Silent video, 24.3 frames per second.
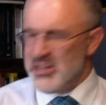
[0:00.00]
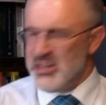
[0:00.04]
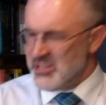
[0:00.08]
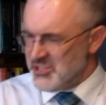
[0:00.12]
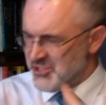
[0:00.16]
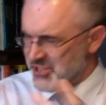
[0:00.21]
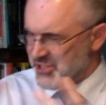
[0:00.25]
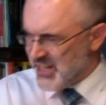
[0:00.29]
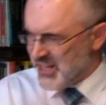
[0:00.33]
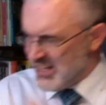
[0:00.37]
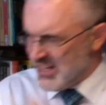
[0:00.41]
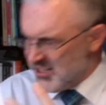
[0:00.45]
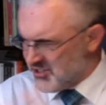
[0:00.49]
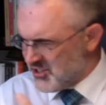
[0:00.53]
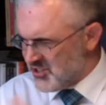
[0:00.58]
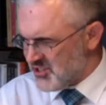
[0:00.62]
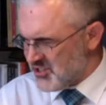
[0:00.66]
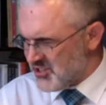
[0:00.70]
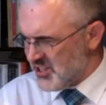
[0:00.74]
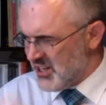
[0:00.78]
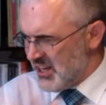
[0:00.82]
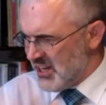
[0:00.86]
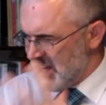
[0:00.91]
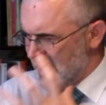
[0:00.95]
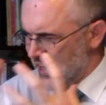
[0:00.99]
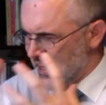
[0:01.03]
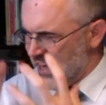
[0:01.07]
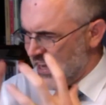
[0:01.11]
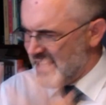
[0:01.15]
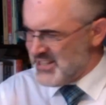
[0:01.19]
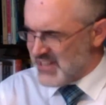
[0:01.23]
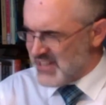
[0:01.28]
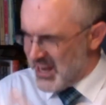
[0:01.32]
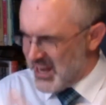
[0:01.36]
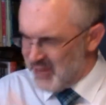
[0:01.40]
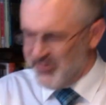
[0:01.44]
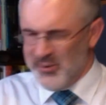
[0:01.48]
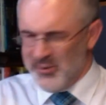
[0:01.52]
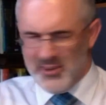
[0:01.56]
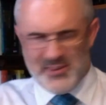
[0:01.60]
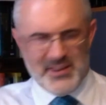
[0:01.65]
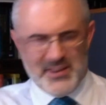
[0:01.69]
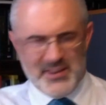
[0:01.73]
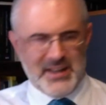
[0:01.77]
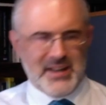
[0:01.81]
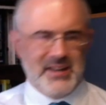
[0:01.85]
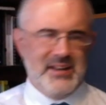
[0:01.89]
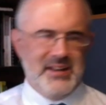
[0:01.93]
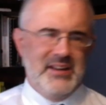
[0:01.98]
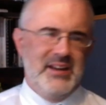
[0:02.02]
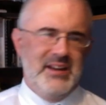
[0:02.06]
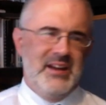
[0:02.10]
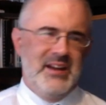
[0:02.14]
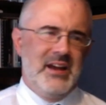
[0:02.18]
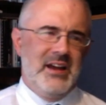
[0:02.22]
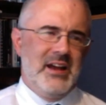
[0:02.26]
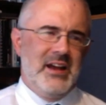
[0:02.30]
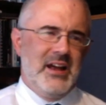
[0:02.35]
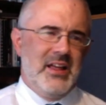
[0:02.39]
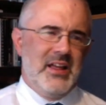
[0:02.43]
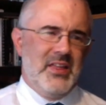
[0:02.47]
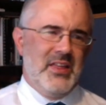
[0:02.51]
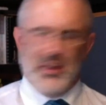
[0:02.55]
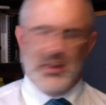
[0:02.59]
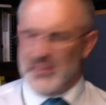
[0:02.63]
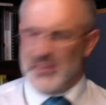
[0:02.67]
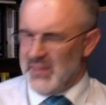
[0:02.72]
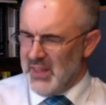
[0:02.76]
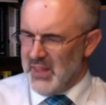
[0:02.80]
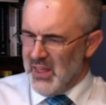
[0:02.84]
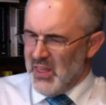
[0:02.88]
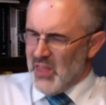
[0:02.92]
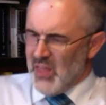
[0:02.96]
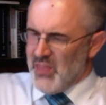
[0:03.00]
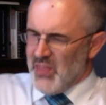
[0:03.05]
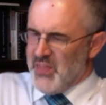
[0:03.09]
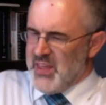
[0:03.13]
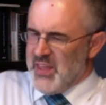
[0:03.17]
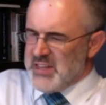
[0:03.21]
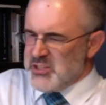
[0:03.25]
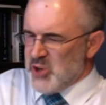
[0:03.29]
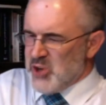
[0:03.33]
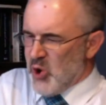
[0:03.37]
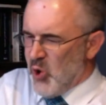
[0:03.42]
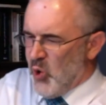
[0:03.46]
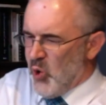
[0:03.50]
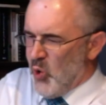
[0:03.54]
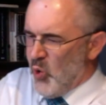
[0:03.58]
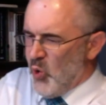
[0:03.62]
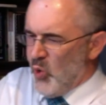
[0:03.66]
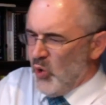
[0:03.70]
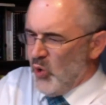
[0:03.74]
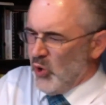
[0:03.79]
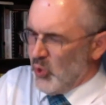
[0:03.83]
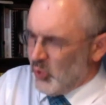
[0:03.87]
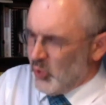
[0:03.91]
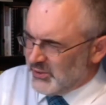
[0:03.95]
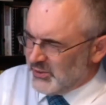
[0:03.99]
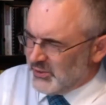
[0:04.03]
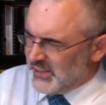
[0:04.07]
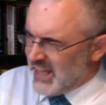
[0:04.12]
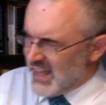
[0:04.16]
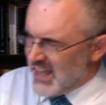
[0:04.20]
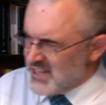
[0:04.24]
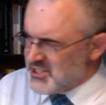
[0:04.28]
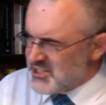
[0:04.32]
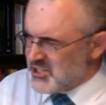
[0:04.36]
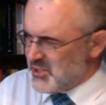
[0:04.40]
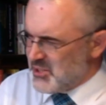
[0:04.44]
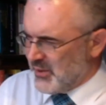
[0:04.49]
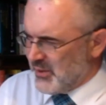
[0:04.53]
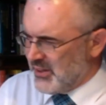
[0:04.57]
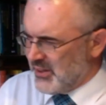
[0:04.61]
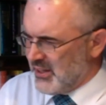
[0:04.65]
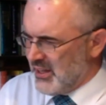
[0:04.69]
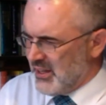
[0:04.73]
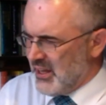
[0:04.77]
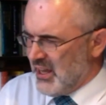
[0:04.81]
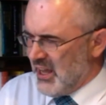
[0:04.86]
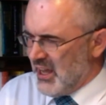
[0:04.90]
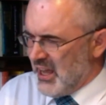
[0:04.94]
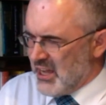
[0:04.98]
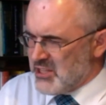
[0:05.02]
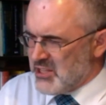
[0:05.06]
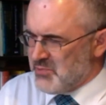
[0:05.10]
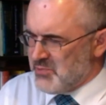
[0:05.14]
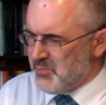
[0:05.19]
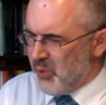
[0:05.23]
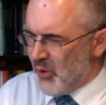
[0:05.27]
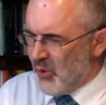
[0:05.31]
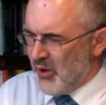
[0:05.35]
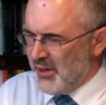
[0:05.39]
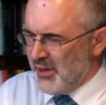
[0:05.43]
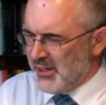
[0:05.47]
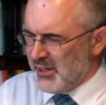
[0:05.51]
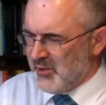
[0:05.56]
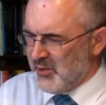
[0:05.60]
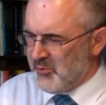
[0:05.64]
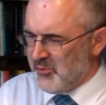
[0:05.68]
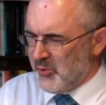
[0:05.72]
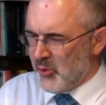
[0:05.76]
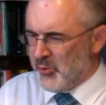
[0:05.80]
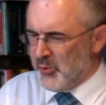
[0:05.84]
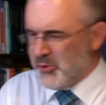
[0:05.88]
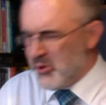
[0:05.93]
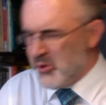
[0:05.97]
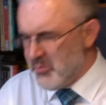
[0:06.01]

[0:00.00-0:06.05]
Jesus is everything that this whole Old Testament is pointing forward to.